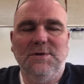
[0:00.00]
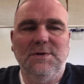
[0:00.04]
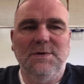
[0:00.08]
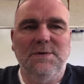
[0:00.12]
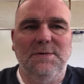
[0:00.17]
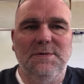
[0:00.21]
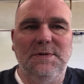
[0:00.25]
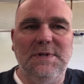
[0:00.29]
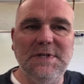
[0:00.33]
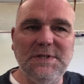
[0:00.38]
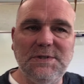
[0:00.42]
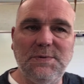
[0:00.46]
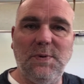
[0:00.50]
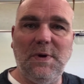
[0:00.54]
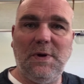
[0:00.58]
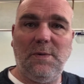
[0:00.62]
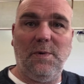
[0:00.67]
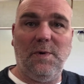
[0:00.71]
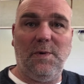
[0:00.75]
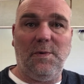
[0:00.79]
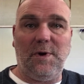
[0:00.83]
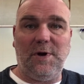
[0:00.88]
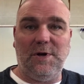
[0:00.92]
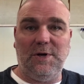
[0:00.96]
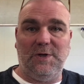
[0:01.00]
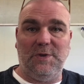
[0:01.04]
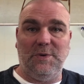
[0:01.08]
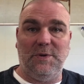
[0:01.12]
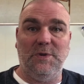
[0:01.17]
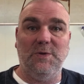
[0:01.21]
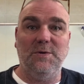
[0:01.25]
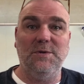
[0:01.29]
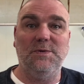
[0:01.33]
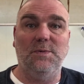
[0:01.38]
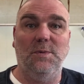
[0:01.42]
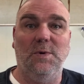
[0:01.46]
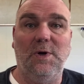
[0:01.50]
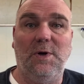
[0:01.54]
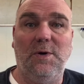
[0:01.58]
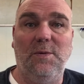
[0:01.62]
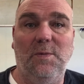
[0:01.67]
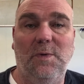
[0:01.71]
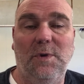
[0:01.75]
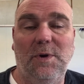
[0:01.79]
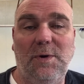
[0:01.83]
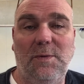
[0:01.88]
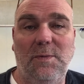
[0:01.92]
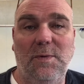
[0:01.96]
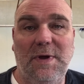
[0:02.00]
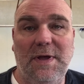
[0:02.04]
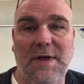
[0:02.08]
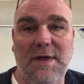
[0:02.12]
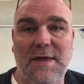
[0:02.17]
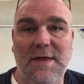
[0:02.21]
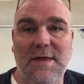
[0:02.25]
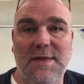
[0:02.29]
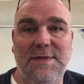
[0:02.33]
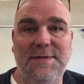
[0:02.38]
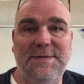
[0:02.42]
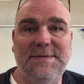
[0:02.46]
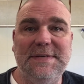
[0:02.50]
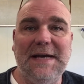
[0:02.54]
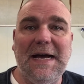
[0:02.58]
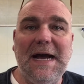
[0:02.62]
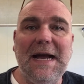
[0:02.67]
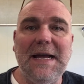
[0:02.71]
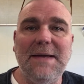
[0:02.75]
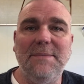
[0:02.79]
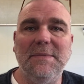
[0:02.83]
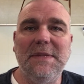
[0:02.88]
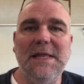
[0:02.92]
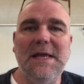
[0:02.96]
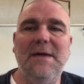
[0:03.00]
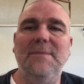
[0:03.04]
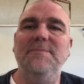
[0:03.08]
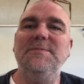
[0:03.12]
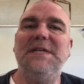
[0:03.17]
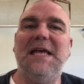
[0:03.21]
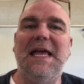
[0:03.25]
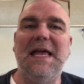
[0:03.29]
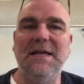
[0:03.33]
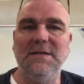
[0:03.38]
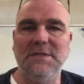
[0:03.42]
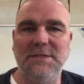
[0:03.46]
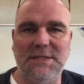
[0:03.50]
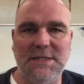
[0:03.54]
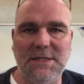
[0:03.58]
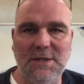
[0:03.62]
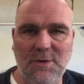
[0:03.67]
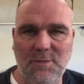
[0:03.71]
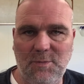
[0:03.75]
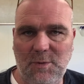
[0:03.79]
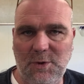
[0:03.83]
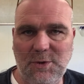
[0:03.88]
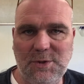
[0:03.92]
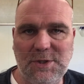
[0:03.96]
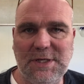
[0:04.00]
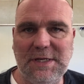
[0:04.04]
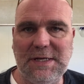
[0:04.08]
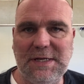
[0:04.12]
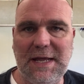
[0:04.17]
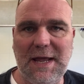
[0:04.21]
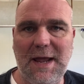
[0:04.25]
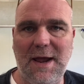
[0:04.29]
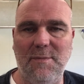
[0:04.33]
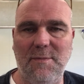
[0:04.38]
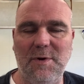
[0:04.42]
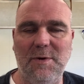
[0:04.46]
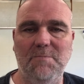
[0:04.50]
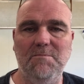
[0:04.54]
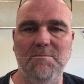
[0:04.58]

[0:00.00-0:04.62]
this week what we're going to do is we're going to work with time-lapse and slow motion camera.